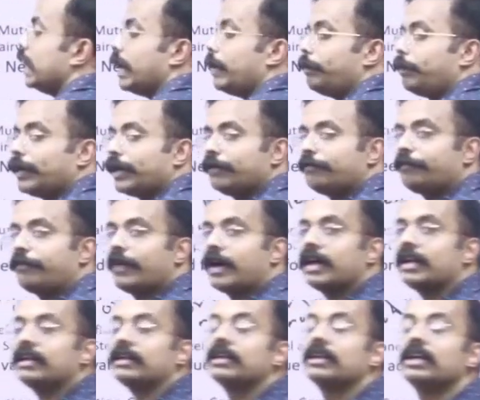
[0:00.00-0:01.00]
They
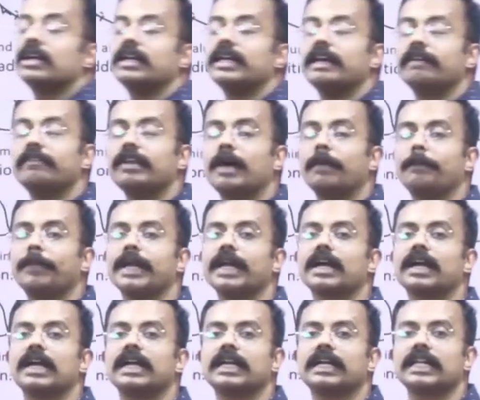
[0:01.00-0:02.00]
prefer
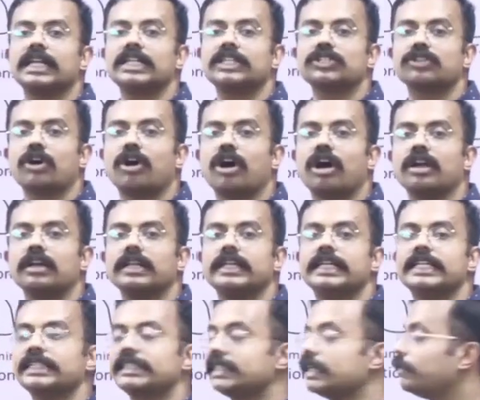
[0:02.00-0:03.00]
developing countries or
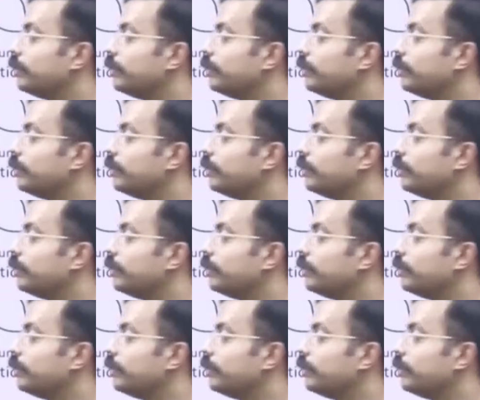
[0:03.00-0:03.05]
least